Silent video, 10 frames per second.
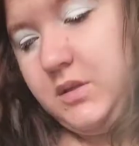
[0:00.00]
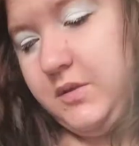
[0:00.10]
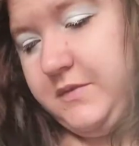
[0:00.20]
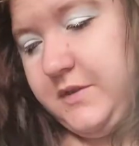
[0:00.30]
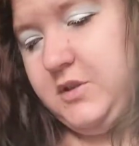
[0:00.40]

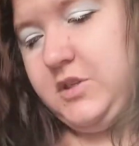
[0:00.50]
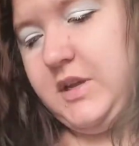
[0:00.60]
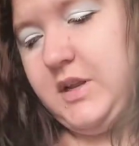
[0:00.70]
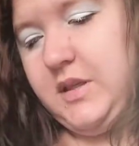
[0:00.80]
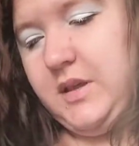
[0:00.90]
the first
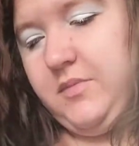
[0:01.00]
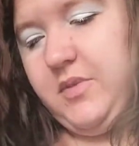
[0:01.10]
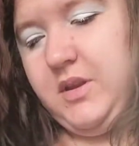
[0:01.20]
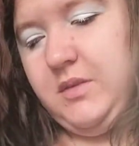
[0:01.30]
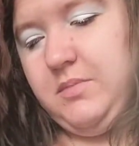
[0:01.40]
shade I think I'm
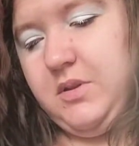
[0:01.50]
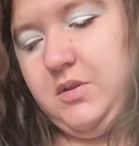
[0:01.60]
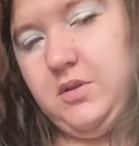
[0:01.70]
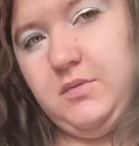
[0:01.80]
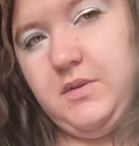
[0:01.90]
going to dip
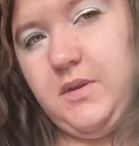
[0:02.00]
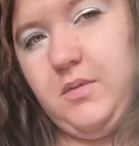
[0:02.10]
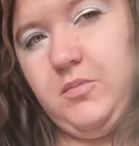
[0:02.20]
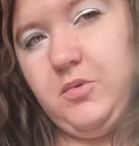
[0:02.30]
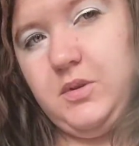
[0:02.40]
into is
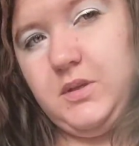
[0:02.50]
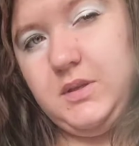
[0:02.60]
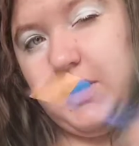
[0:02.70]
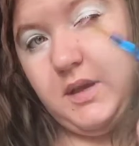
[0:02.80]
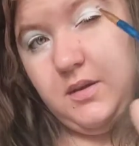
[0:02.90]
Emerald
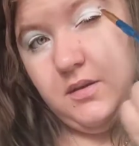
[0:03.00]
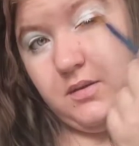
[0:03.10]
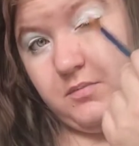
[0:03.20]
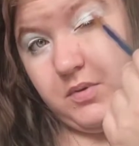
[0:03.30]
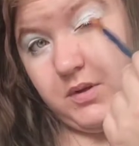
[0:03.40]
Estate
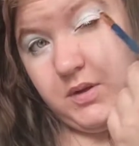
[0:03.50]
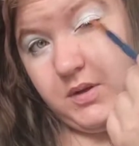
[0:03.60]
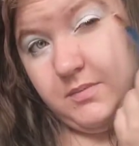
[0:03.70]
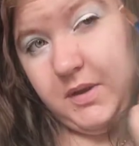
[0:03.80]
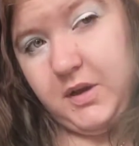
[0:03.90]
and put it
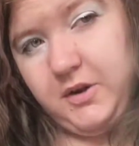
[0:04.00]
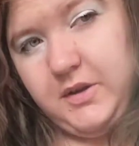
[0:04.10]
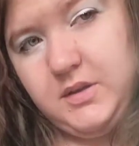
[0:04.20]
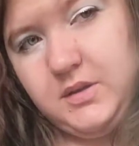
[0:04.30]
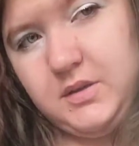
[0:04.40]
in my
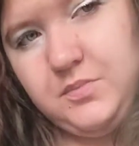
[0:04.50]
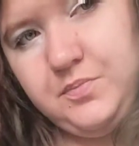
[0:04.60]
crease.